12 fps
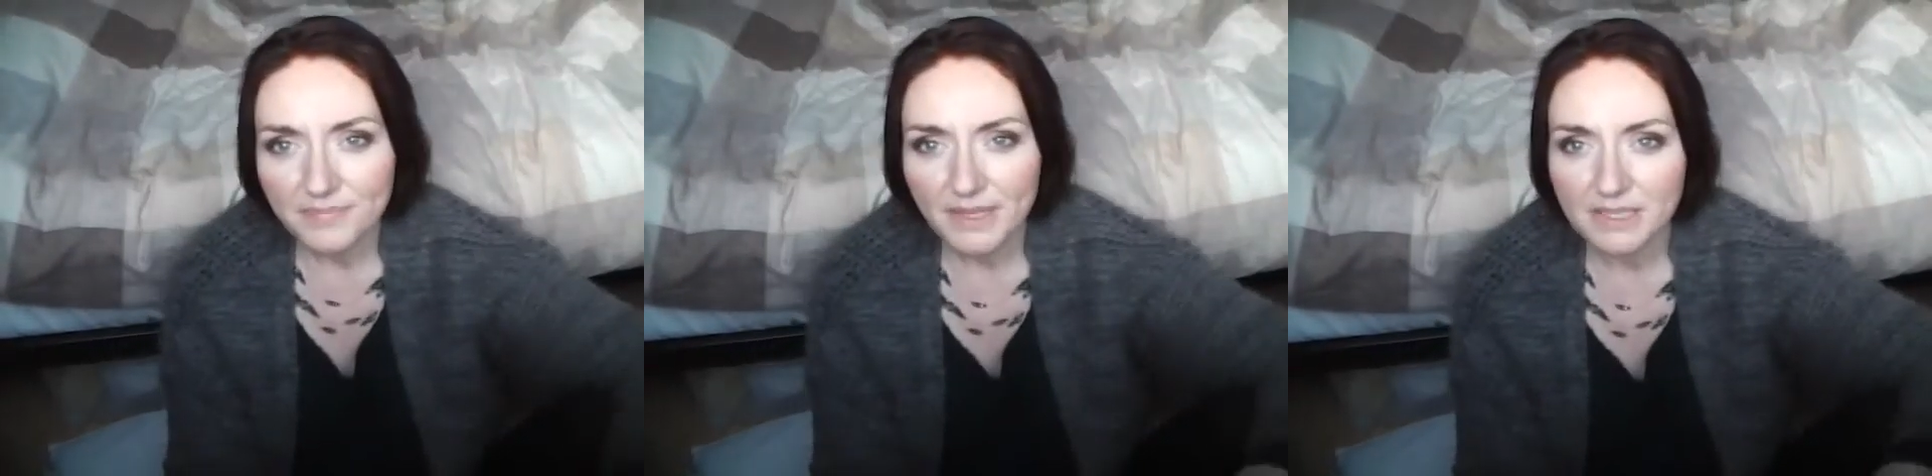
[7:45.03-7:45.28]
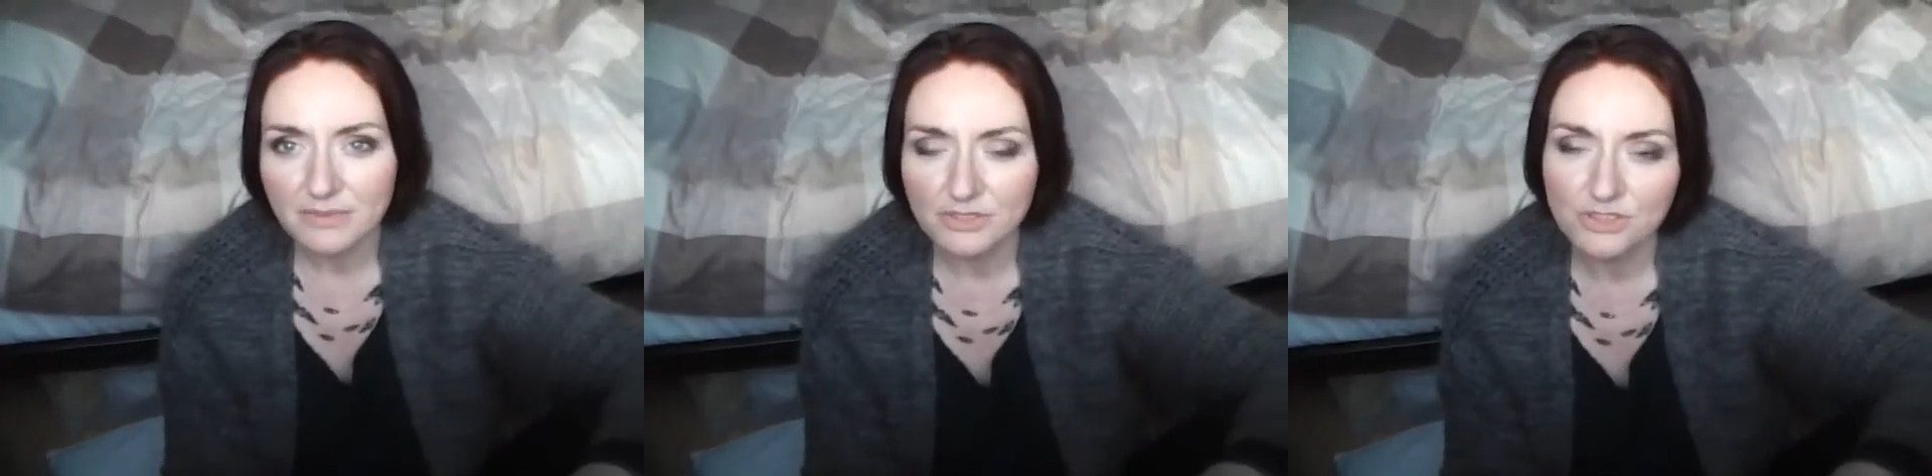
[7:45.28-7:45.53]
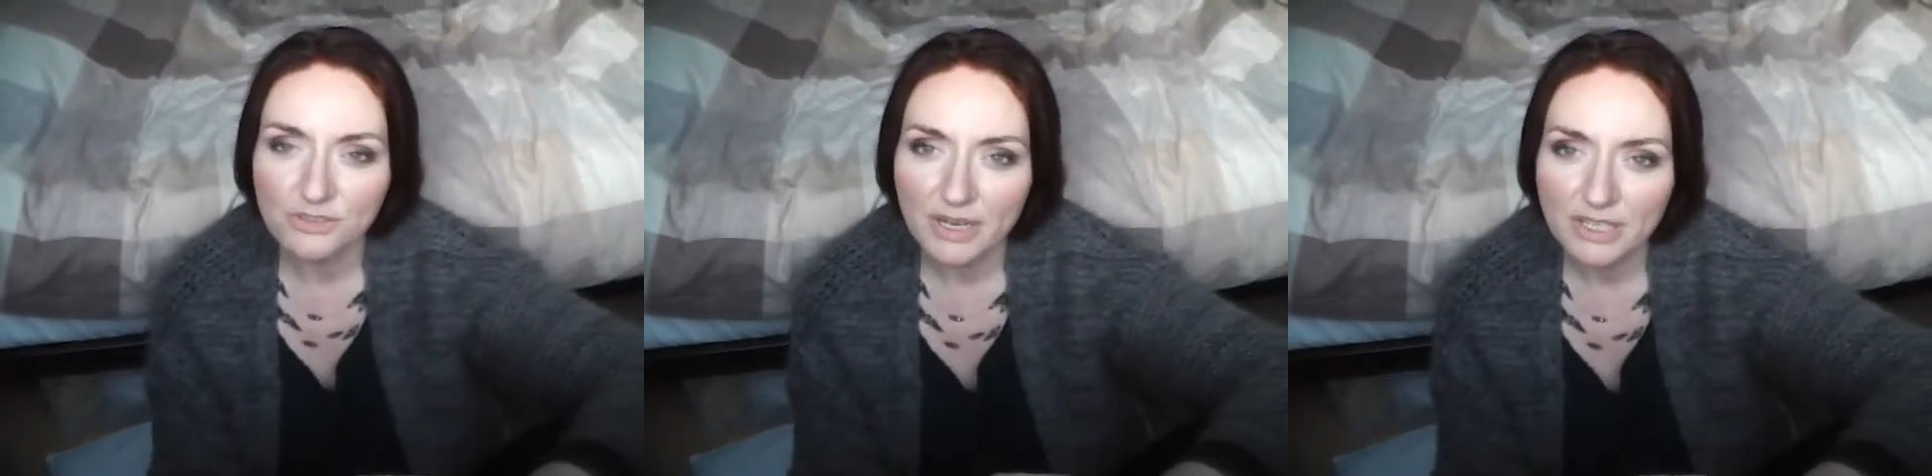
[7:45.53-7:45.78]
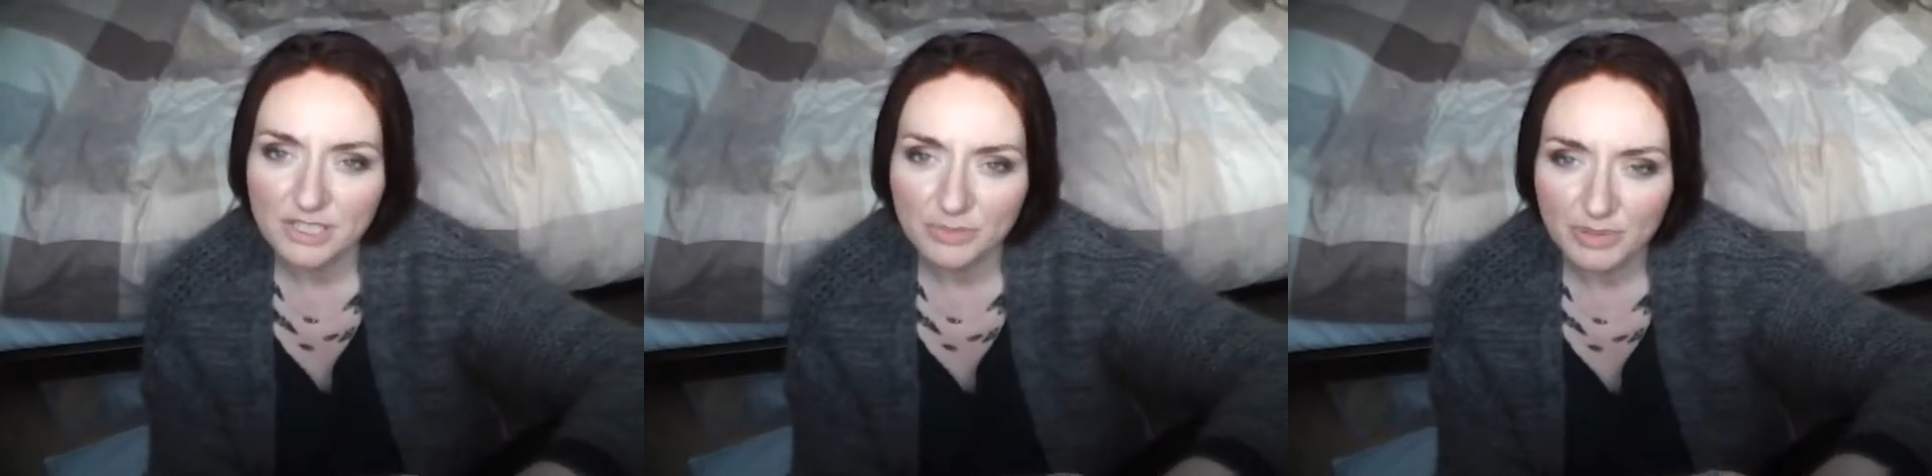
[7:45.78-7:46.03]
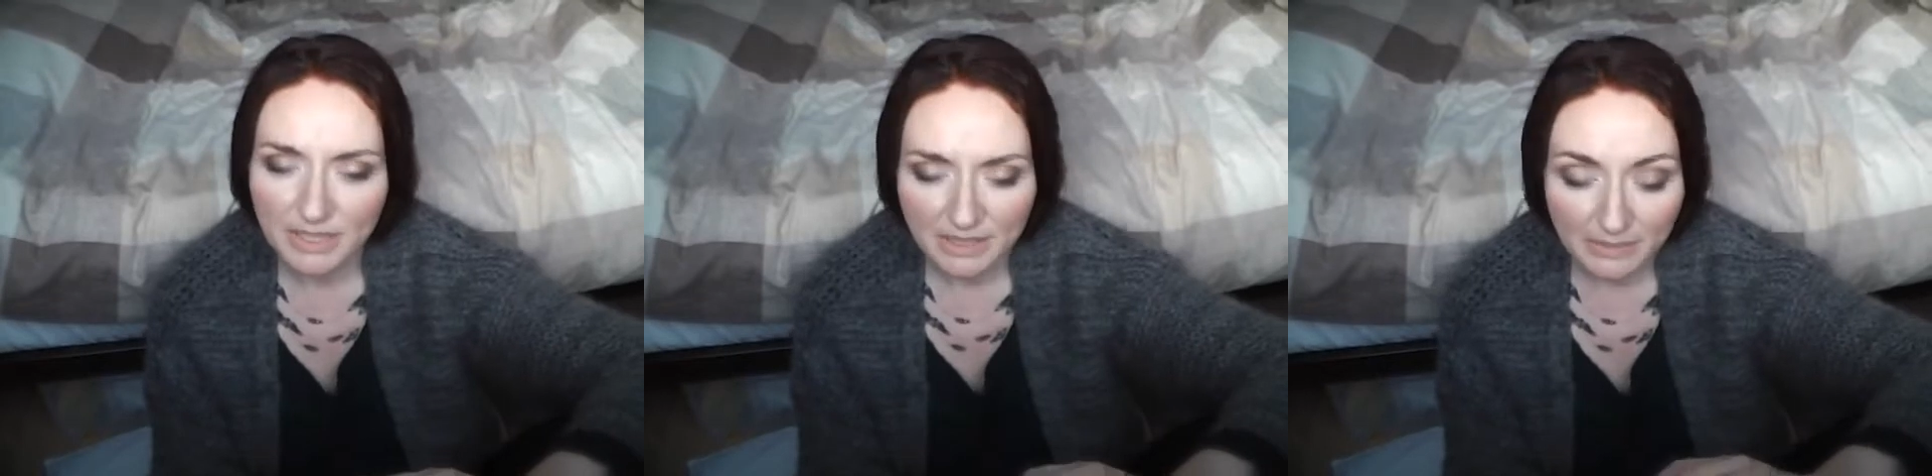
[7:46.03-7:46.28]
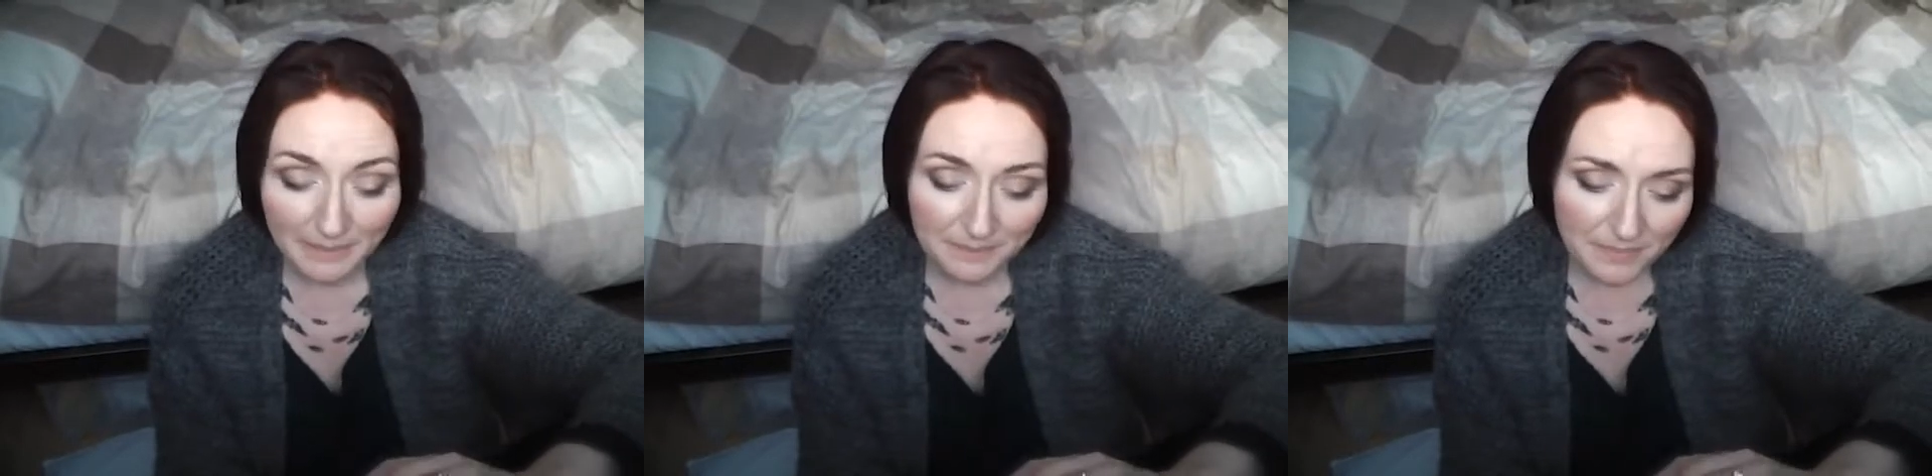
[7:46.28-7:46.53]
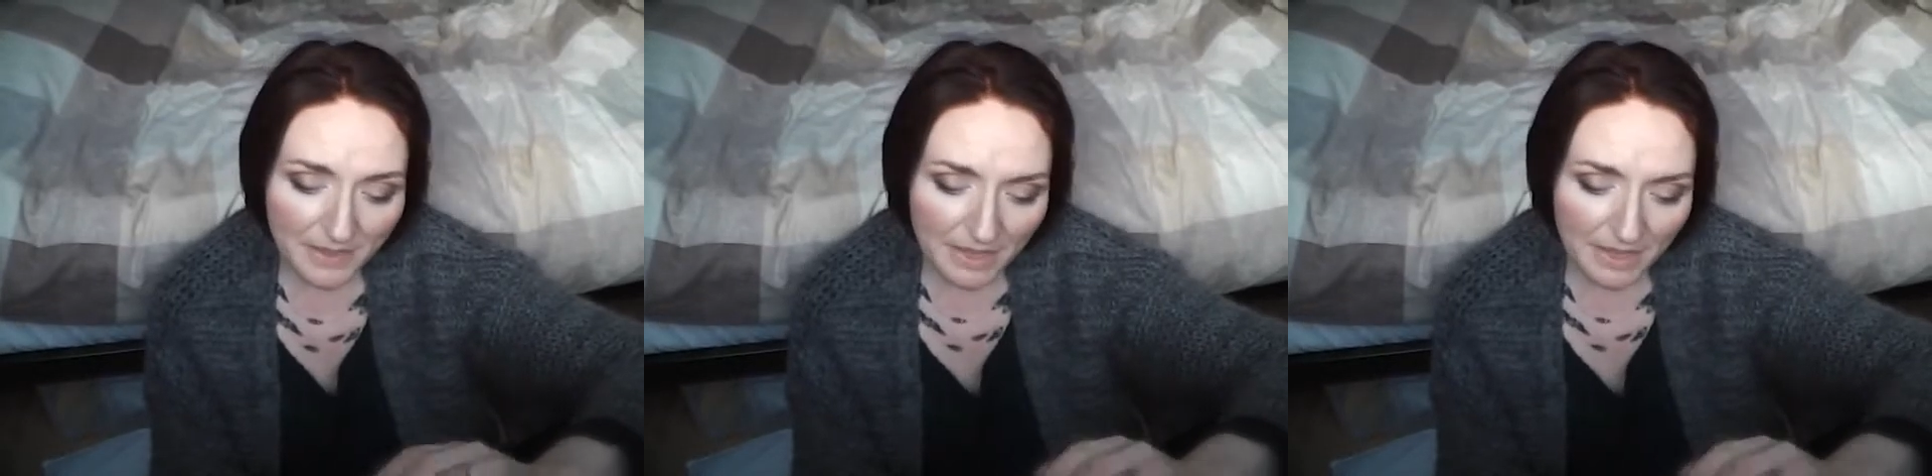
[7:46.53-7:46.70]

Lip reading: That's even stranger, but anyway.